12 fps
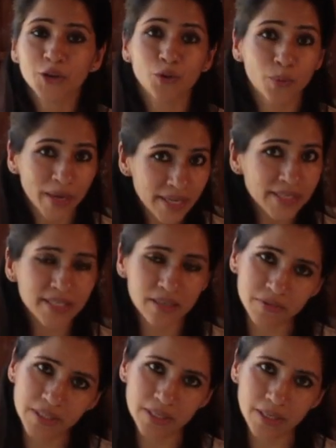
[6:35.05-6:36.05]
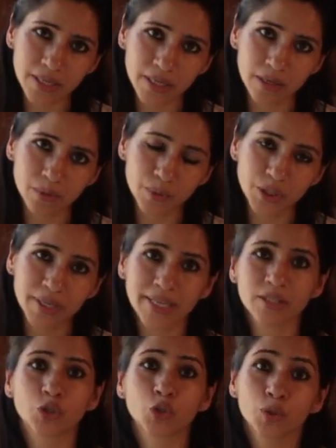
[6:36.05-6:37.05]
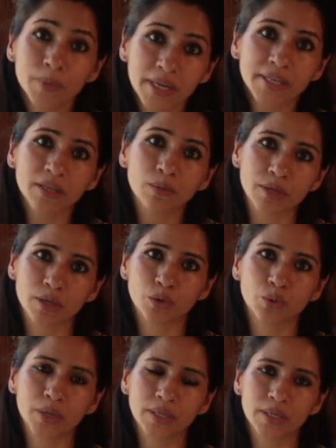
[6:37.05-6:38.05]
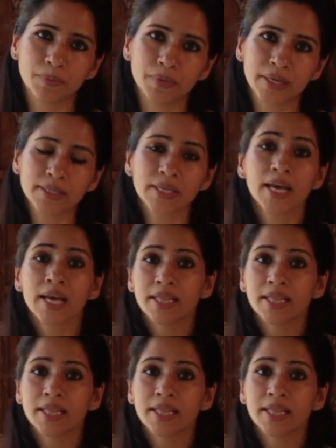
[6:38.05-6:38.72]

Your vagus nerve is sitting here, which gets stimulated when you're doing deep breaths.